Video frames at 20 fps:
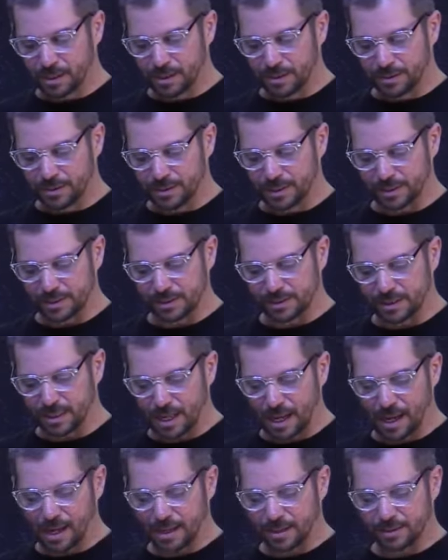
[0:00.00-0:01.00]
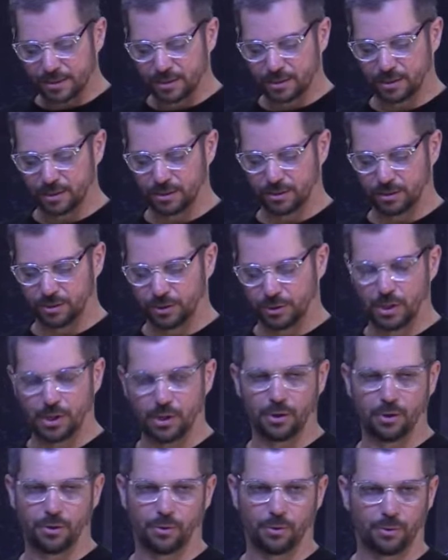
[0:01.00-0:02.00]
does not
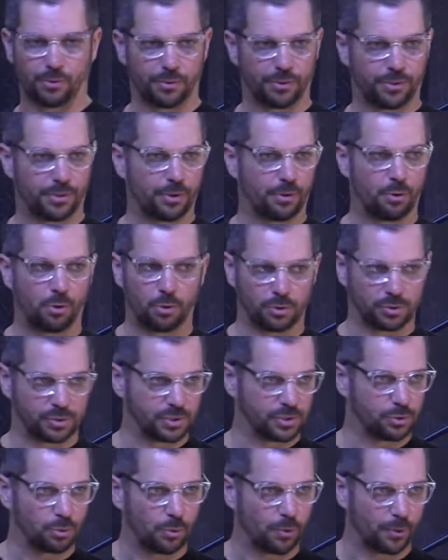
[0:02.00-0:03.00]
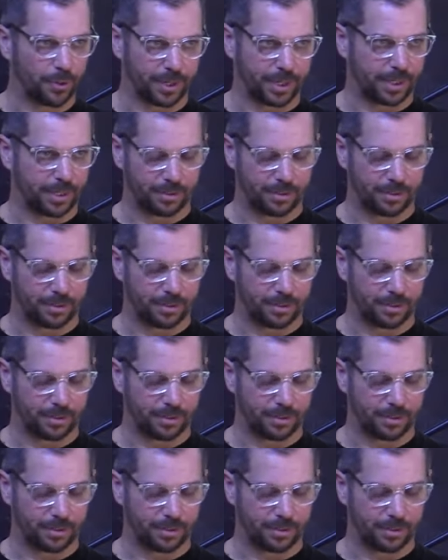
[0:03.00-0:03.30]
know the whole story.